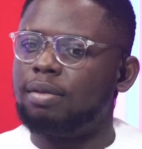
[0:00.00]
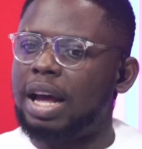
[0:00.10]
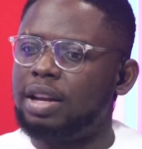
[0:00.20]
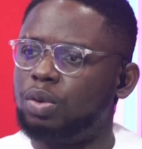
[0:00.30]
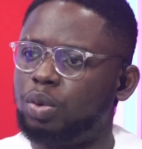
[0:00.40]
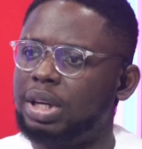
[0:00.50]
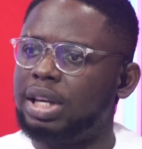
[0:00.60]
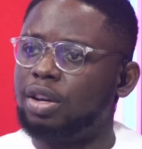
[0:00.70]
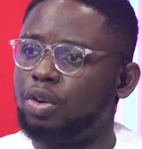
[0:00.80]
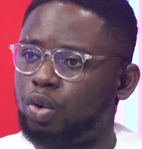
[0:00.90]
adequately
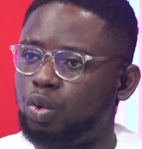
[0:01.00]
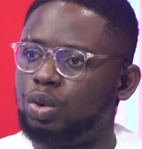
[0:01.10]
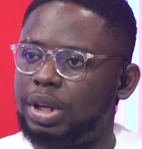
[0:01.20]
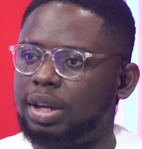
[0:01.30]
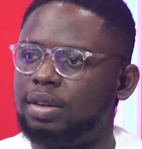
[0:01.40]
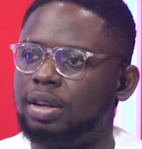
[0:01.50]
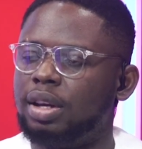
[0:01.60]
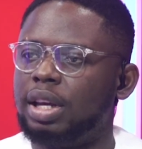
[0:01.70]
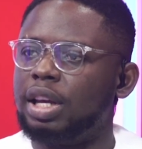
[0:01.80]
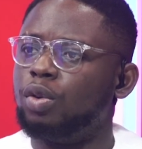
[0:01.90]
included
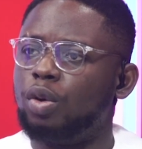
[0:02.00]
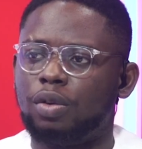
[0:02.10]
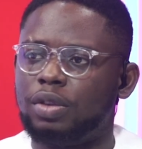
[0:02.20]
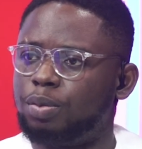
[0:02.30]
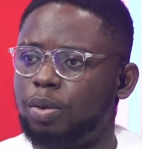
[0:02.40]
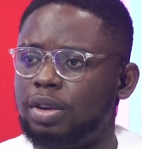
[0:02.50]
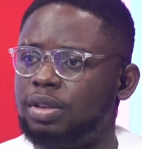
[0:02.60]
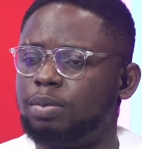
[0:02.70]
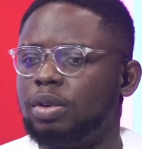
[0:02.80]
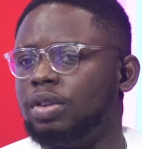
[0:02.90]
in all of these
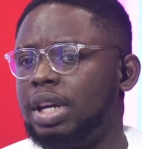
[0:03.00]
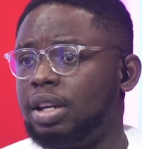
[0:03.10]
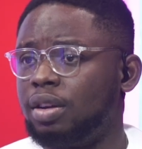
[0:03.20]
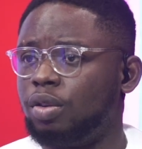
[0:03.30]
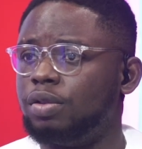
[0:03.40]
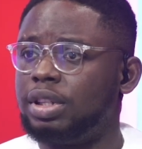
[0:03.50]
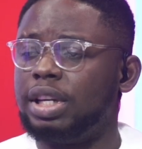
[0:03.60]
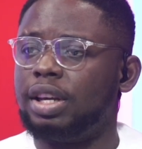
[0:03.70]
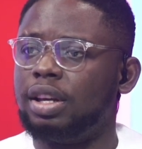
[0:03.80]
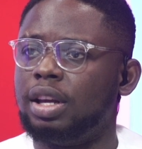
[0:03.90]
policies? Because at the end of the
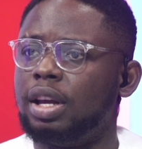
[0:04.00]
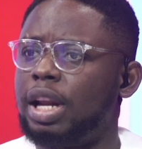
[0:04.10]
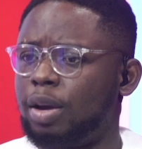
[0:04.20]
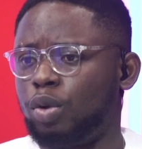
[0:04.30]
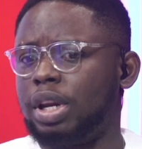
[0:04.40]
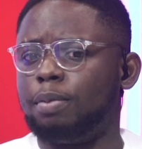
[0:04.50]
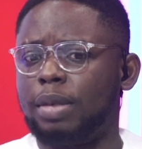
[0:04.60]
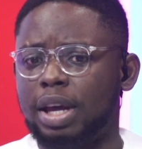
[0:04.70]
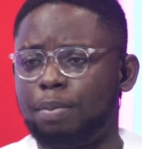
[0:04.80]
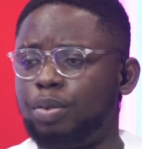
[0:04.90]
day, like when
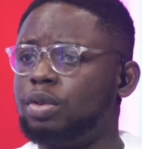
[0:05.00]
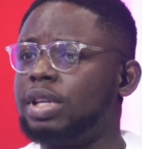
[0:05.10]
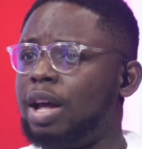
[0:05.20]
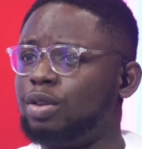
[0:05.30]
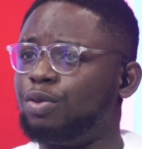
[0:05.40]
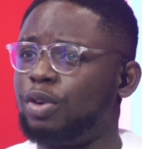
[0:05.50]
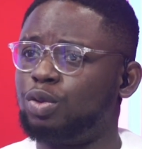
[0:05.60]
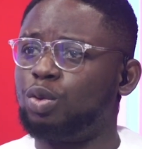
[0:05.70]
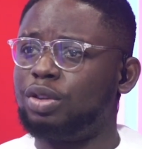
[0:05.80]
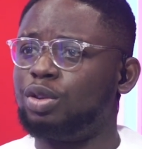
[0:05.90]
I put out the
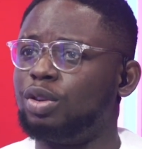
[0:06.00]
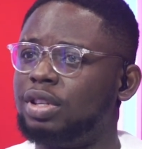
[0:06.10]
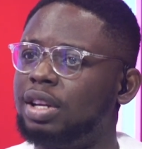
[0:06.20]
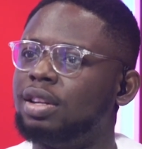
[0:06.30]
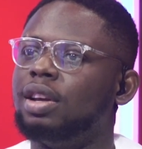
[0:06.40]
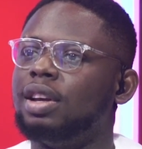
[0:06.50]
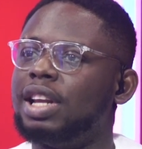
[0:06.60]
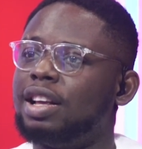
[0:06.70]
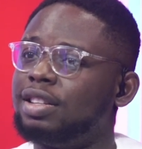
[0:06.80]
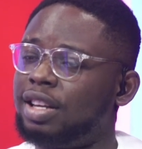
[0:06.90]
first question, you said
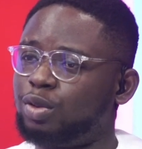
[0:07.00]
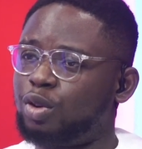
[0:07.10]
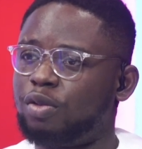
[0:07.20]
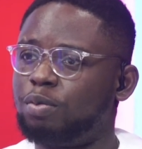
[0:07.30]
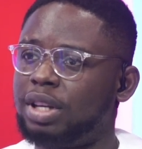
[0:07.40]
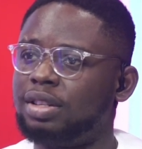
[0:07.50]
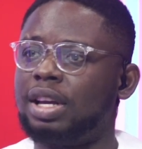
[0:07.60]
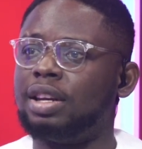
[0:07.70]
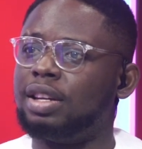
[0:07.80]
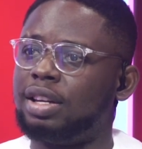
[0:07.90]
that there's government
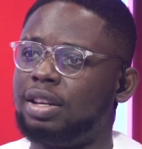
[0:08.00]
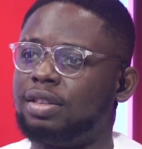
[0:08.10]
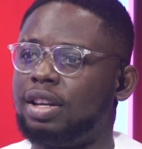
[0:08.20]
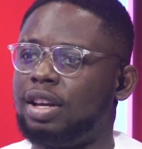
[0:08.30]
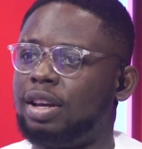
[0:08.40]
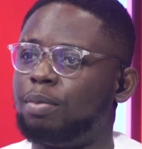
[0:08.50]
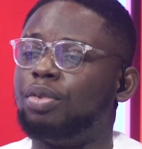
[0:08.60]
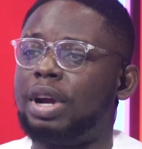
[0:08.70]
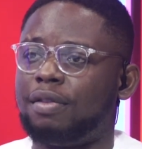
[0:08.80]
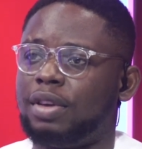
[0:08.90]
and then there's
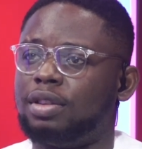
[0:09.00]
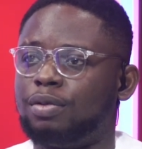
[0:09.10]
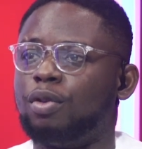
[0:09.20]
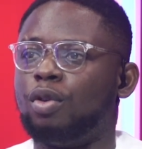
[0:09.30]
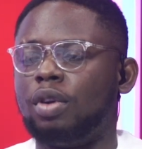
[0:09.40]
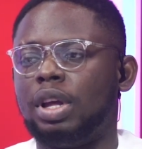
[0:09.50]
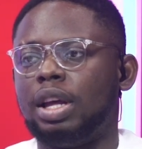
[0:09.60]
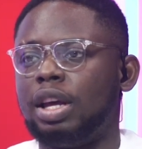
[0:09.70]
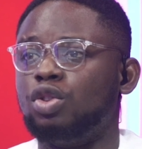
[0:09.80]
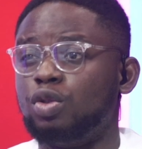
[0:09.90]
private for
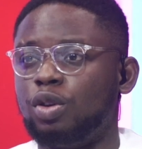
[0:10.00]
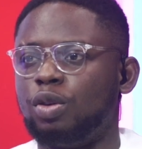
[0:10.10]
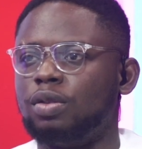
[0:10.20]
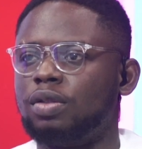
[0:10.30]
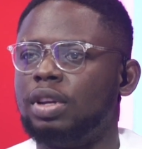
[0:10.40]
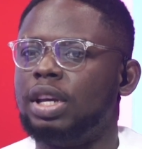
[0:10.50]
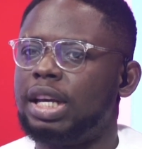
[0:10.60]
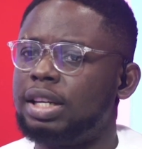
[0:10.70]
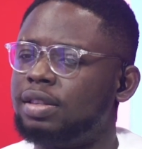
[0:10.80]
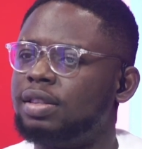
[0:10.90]
unions.
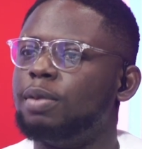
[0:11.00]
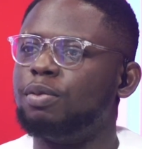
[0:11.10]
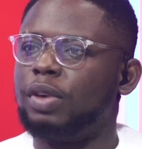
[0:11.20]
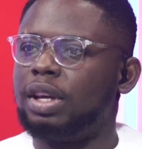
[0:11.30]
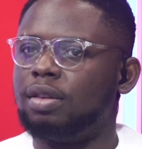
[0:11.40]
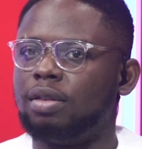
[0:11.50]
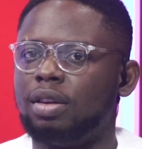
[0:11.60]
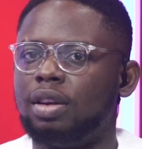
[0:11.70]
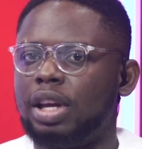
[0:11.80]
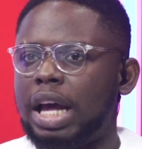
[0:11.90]
In the same vein,
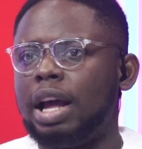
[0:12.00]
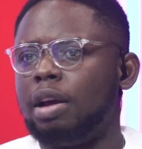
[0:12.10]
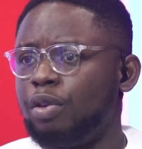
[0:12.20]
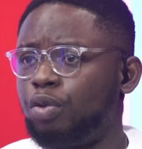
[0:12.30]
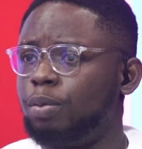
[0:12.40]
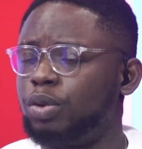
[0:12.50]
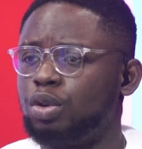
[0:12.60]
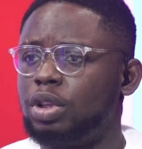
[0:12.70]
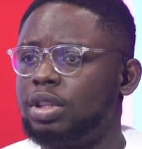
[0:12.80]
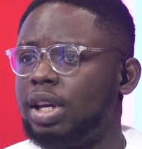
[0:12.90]
if we
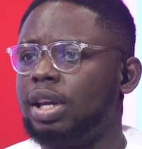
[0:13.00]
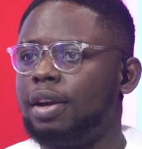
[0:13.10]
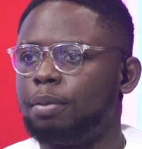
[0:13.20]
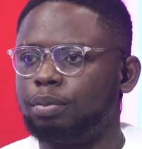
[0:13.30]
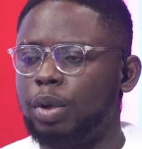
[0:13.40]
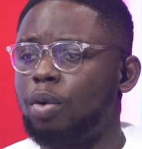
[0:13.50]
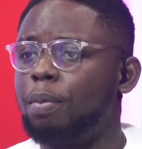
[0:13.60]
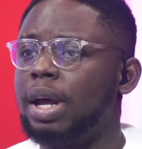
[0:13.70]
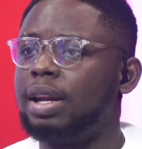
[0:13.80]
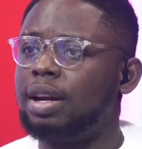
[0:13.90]
should take a proper
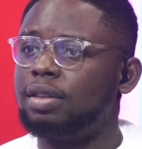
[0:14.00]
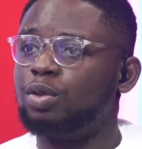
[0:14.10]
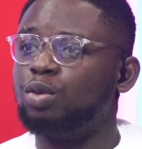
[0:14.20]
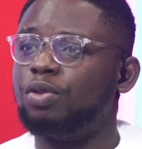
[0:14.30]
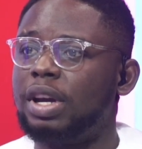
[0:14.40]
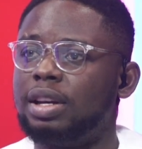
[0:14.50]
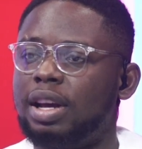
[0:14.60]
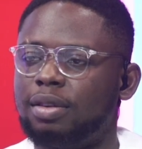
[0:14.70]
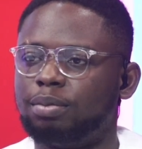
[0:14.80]
analysis, we'll find that